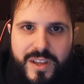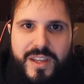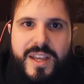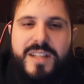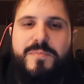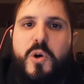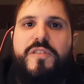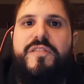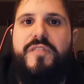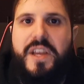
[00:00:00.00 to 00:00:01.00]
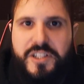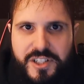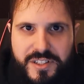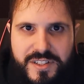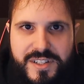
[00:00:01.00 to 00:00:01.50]
He has
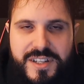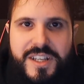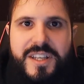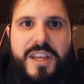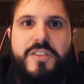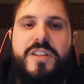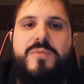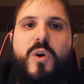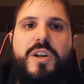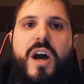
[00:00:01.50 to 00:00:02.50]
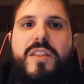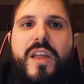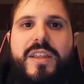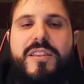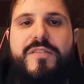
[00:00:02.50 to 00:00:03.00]
motivations in this one,
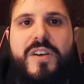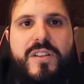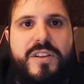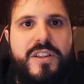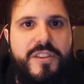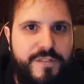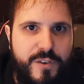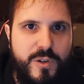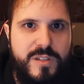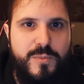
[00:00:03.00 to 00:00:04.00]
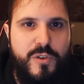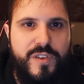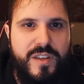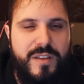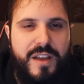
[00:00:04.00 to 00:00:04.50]
unlike the villain in the first movie.